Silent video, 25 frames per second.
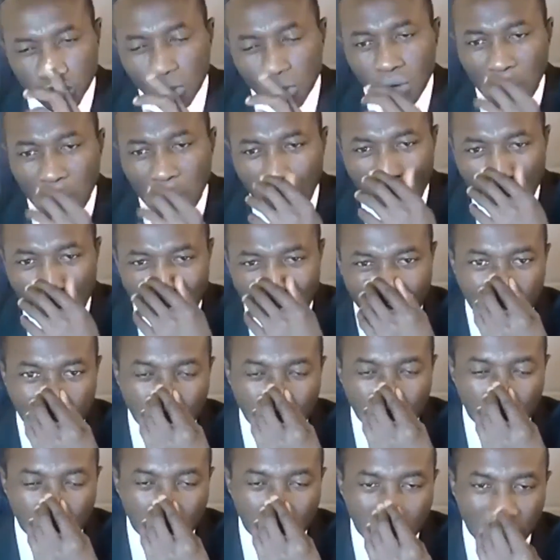why were you
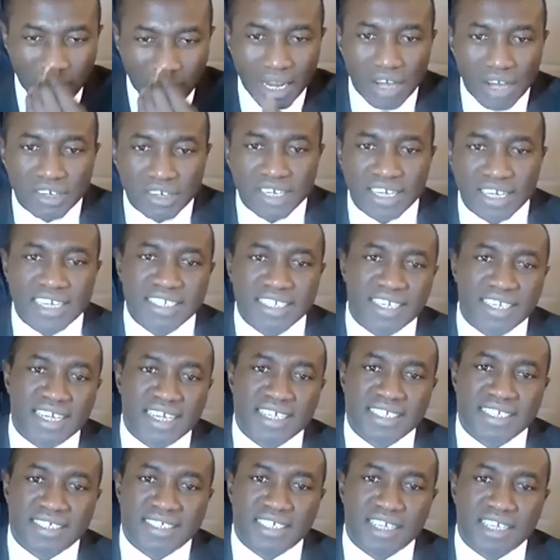not allowed in
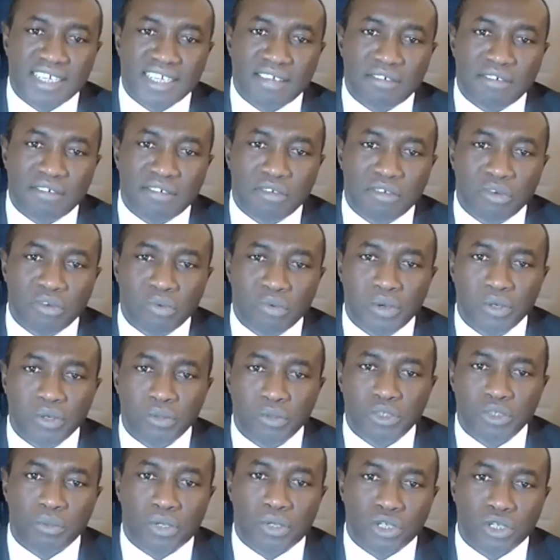1997? Was it
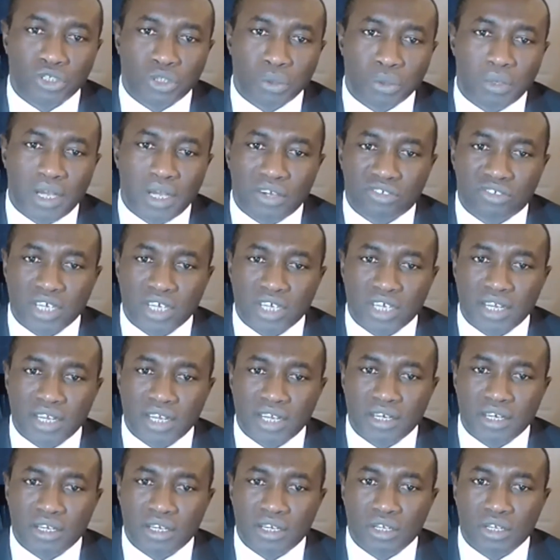because you were outside the country? Or?